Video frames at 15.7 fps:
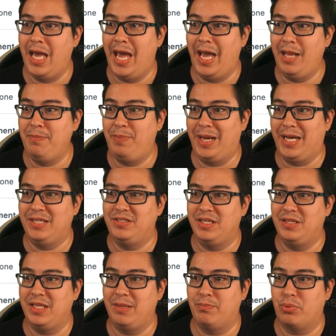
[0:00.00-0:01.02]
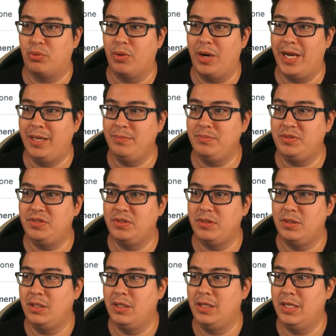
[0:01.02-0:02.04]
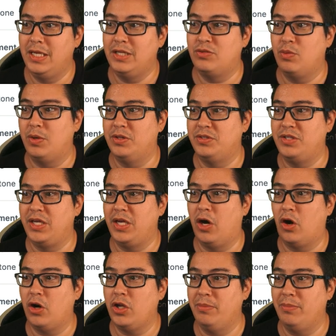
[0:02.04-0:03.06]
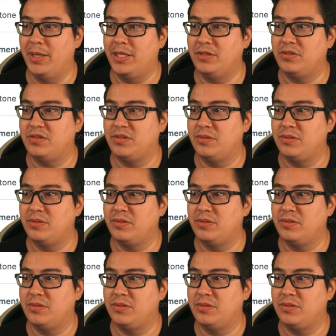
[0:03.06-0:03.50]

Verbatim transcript: and pass in the params as well as the arguments.